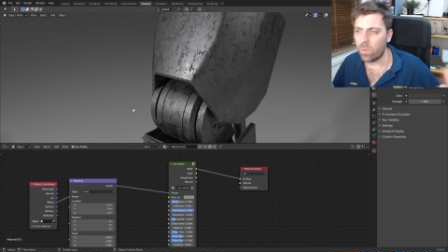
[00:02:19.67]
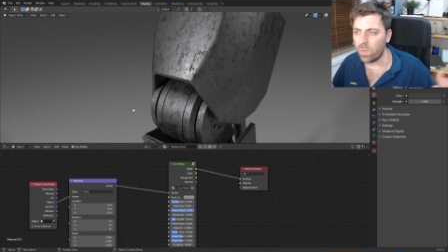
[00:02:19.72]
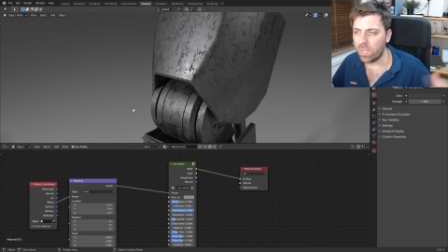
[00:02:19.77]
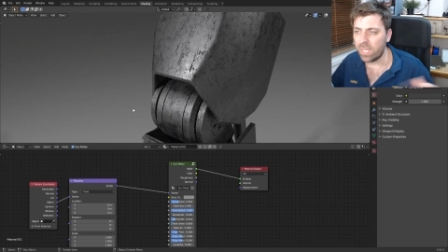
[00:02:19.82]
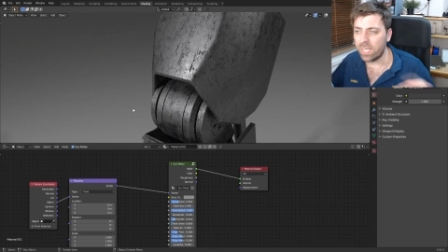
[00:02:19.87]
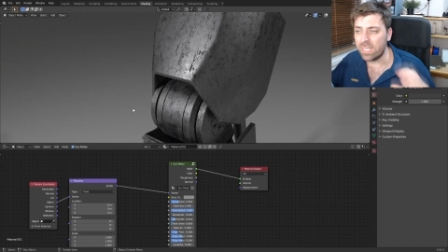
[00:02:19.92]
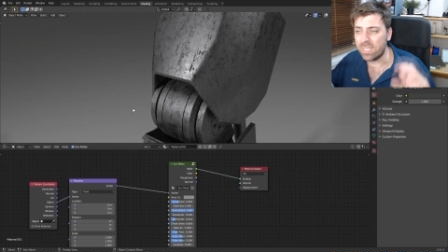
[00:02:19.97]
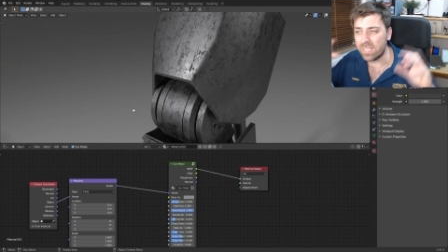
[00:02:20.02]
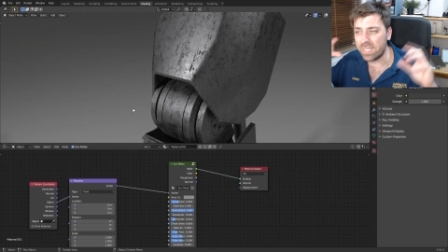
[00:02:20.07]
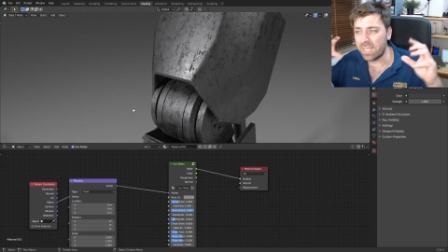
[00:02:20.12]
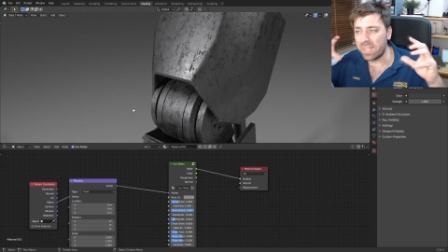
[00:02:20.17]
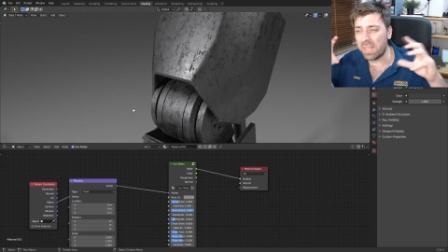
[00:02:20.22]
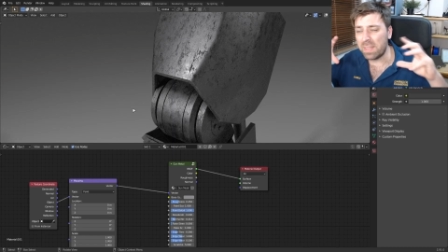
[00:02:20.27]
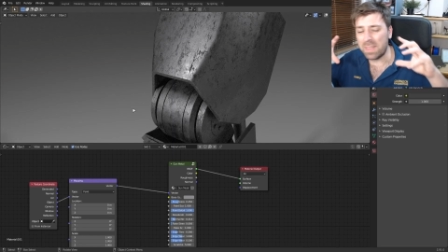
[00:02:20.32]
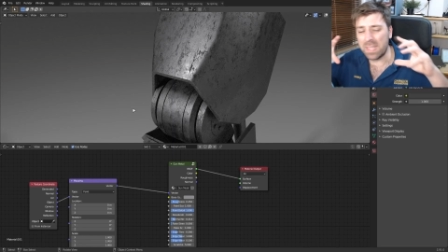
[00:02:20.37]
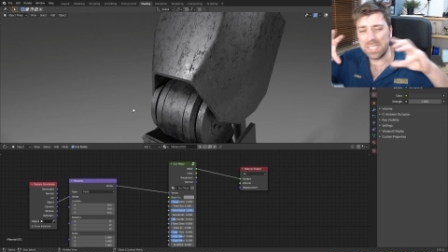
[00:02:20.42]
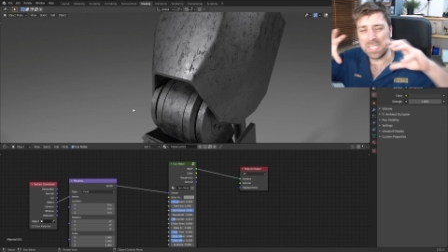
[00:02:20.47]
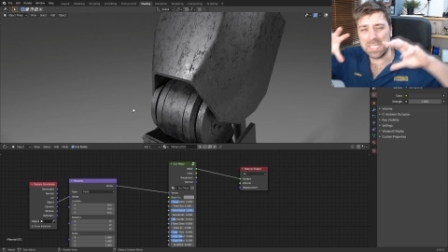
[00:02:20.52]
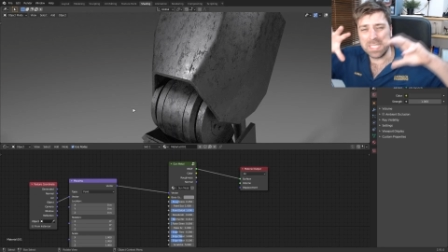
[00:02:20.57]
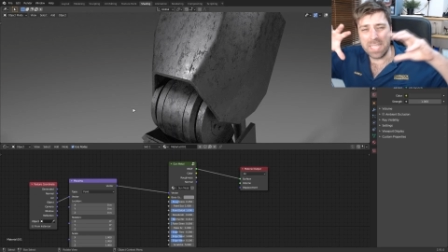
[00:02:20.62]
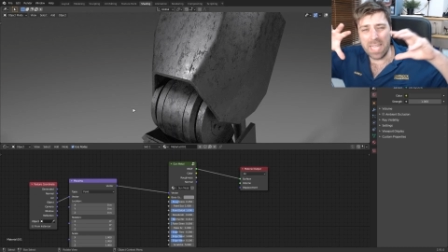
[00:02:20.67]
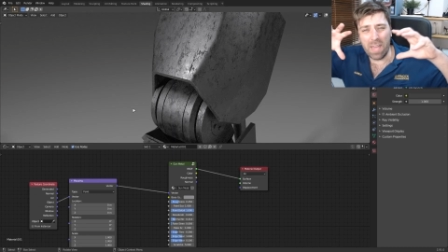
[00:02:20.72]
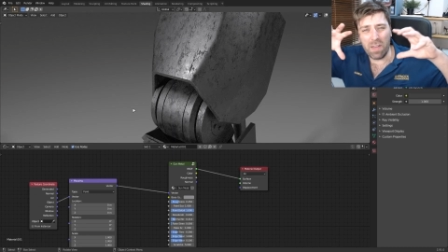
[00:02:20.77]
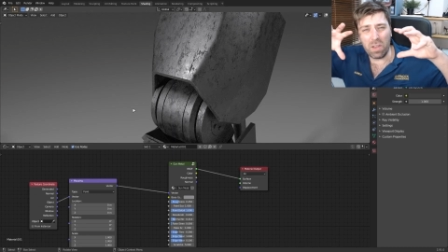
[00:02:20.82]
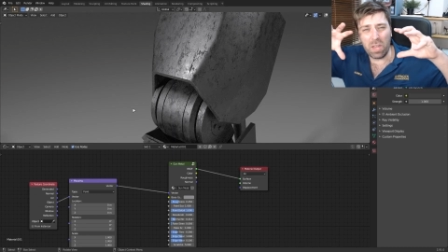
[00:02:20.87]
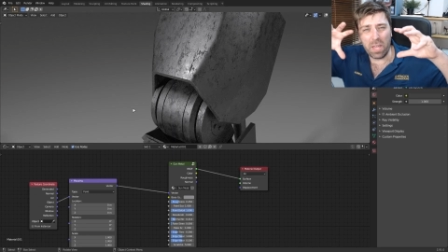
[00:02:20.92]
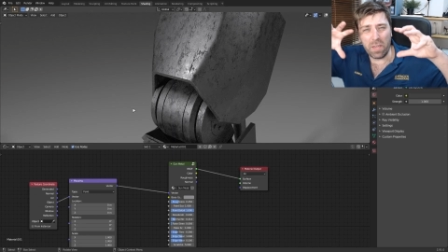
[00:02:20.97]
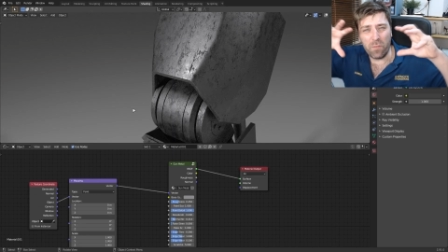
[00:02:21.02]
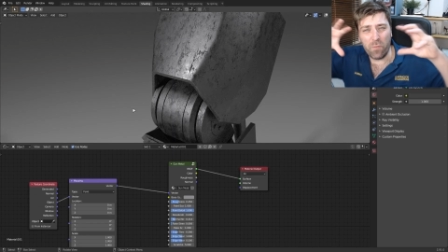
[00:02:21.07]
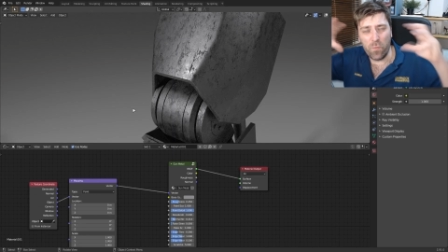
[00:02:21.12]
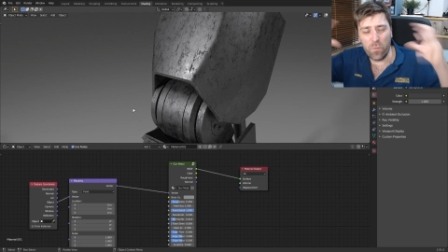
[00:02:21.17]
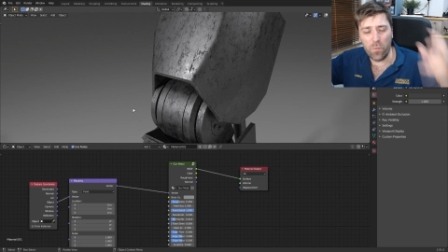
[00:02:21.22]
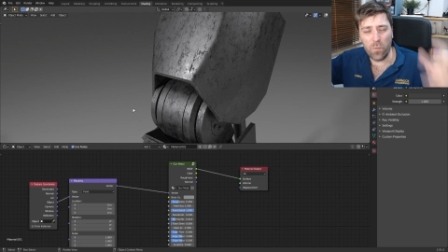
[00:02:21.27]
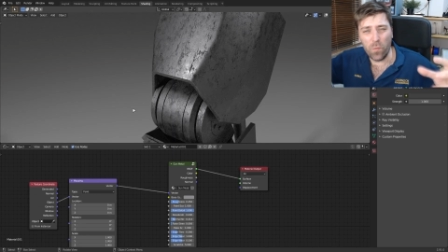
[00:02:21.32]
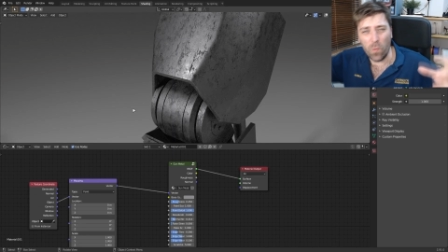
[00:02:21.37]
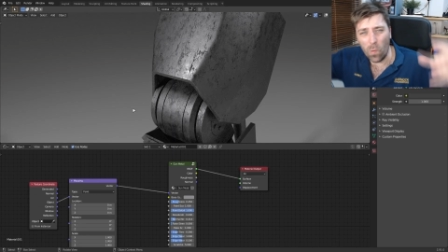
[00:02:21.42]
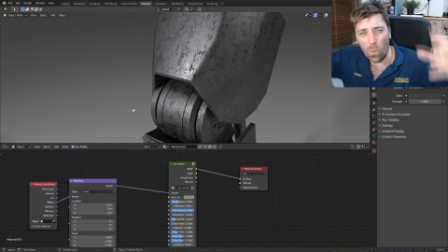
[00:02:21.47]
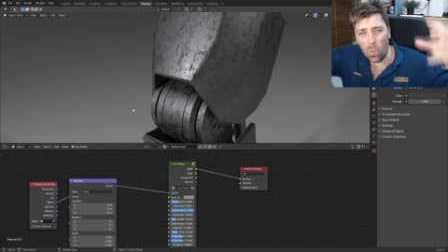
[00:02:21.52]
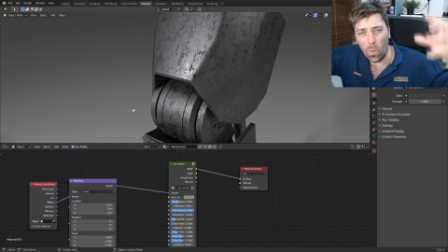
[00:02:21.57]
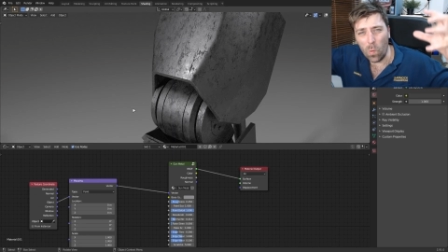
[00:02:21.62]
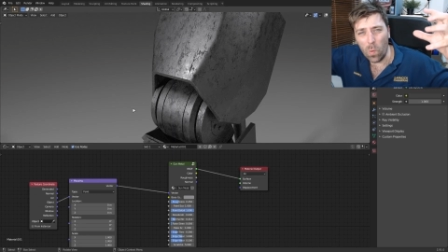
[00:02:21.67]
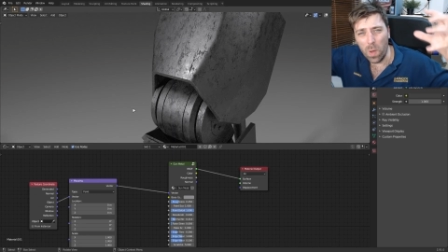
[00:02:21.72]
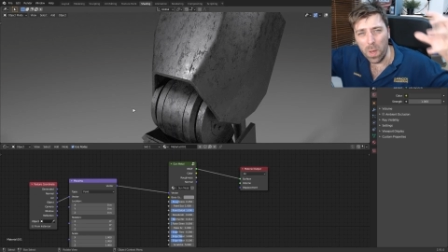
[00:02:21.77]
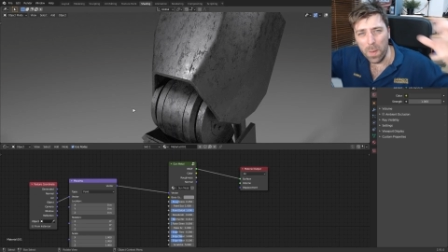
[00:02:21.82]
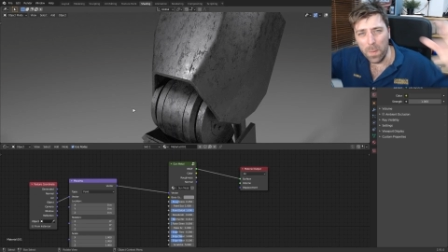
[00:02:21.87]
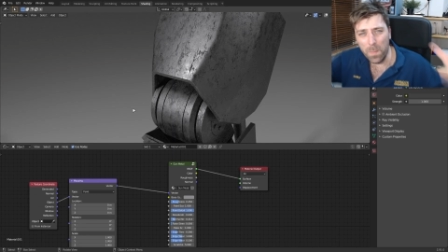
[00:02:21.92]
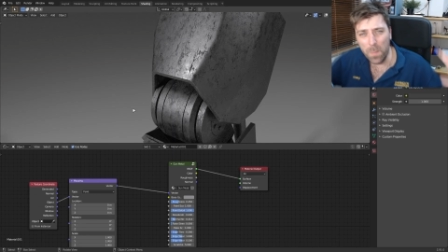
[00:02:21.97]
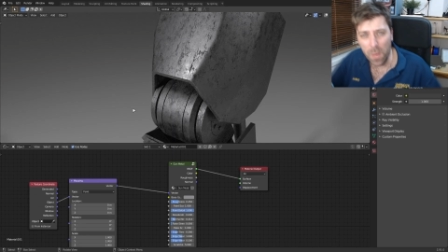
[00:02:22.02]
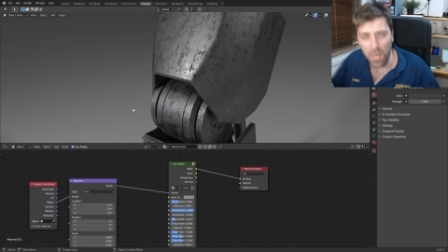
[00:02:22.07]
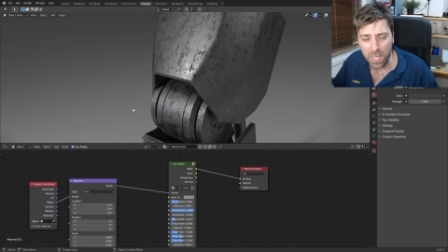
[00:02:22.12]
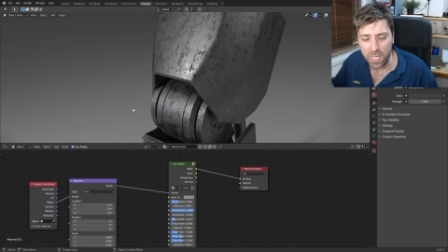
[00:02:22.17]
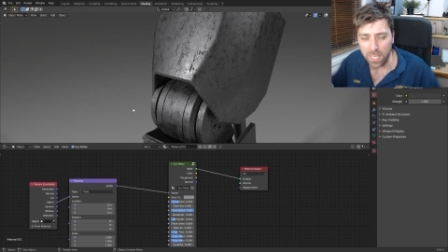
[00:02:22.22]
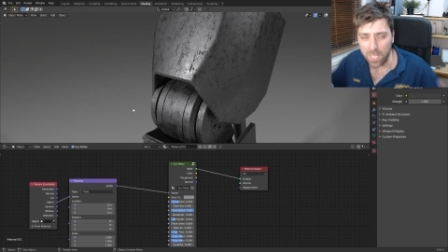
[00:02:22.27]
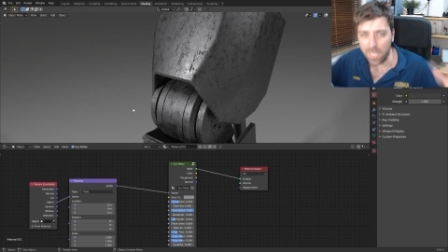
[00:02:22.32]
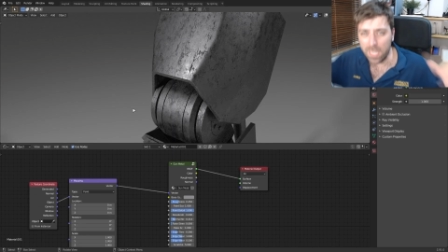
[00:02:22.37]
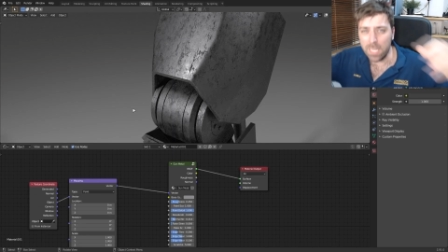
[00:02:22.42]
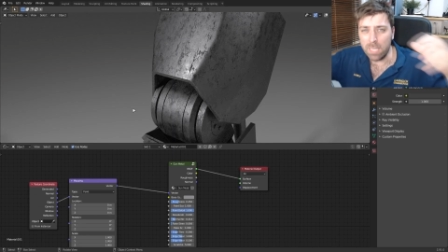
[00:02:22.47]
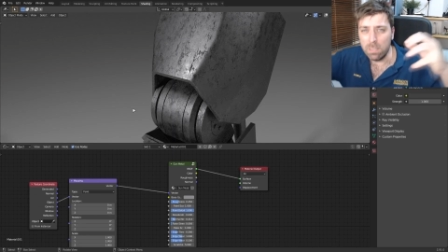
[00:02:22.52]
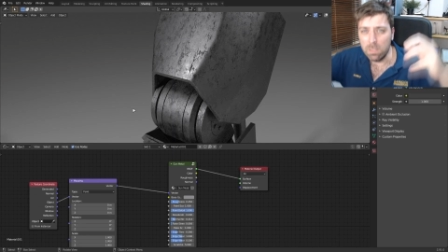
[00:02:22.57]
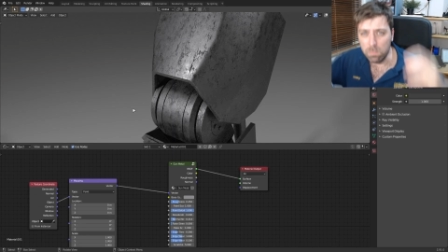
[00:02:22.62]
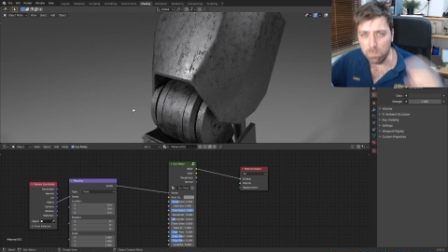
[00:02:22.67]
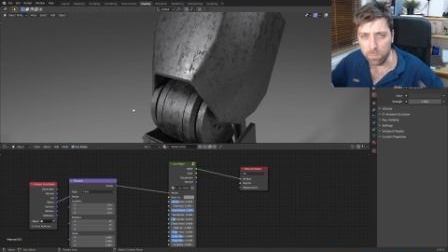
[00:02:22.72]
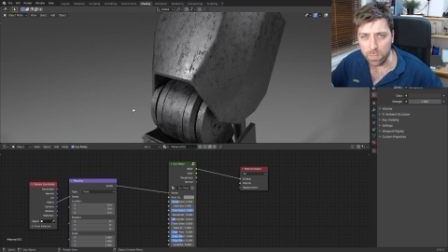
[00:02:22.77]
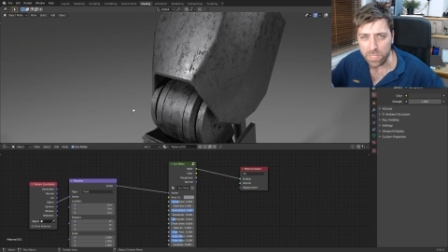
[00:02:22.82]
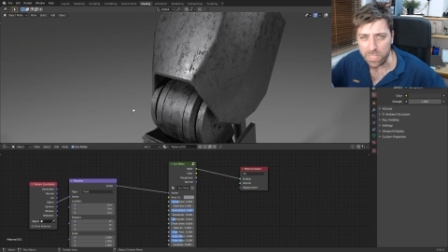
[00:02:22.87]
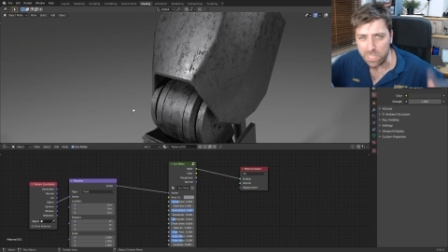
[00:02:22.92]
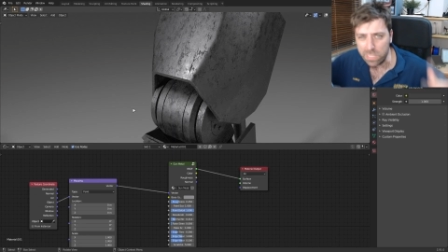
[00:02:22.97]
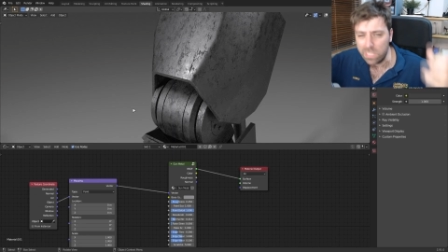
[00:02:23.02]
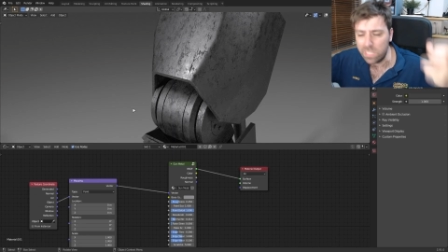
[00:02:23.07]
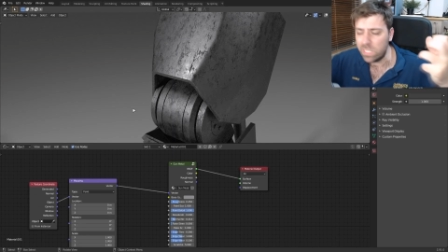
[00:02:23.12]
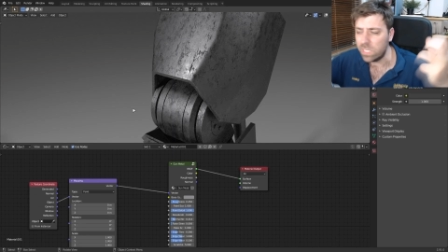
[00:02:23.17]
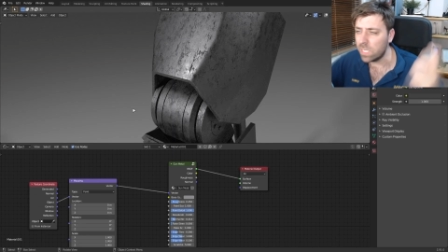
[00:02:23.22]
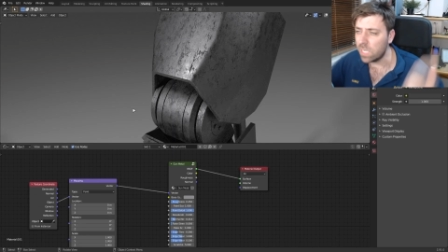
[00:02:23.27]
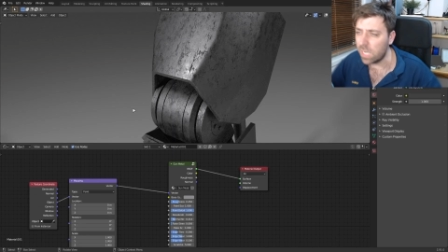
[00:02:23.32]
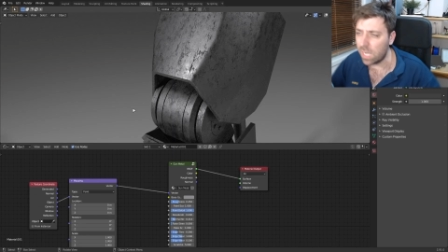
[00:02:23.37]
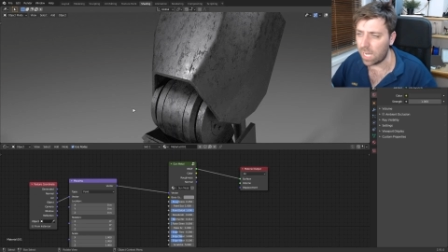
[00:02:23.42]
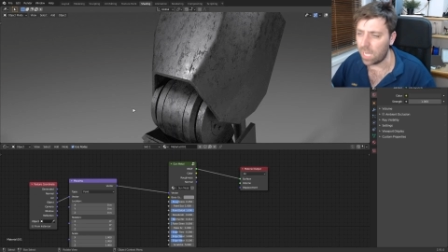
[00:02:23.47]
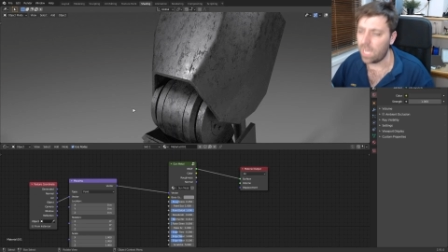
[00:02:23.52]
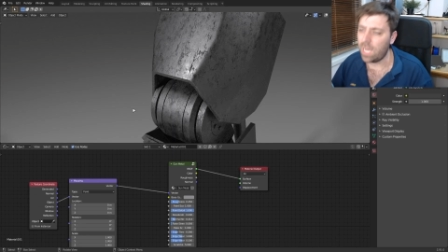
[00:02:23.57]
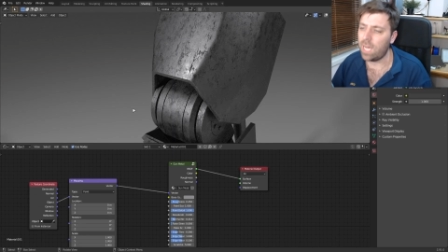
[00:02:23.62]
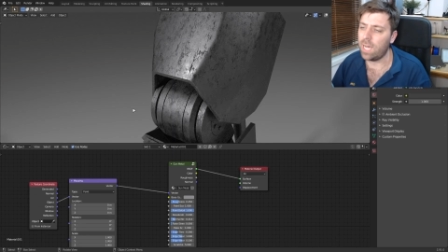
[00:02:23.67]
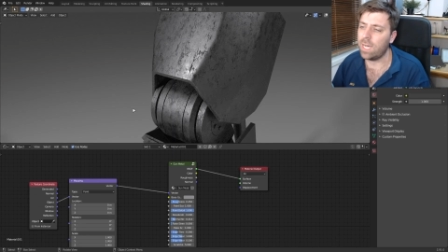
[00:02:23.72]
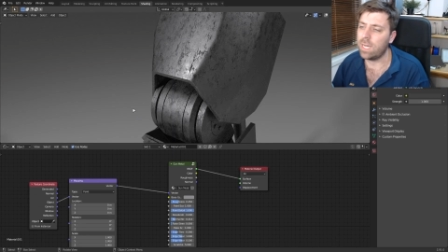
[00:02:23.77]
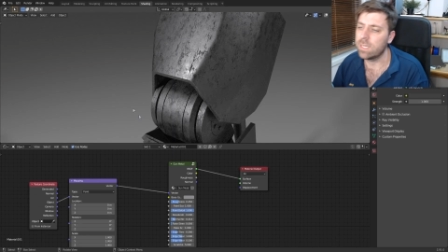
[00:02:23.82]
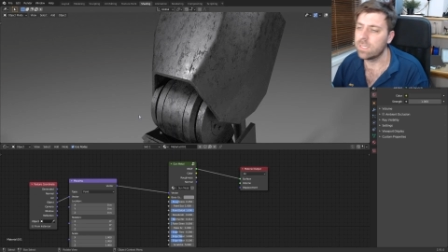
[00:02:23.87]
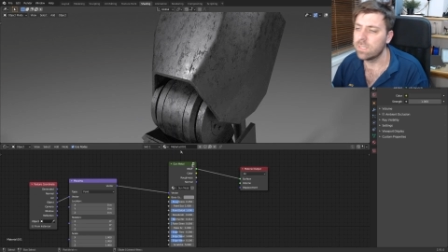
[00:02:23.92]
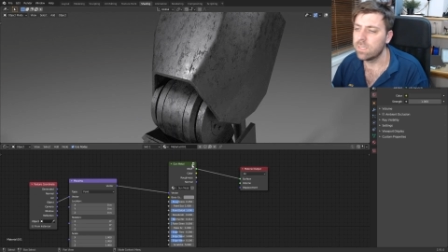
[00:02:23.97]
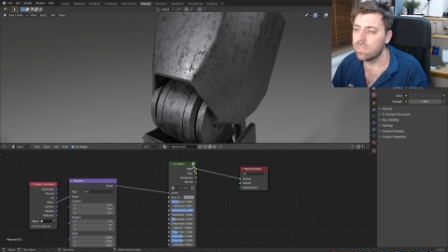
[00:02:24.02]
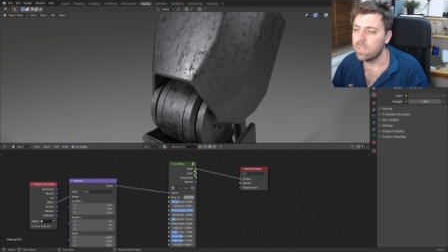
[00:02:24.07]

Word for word: and you can see that this is now like full P B R.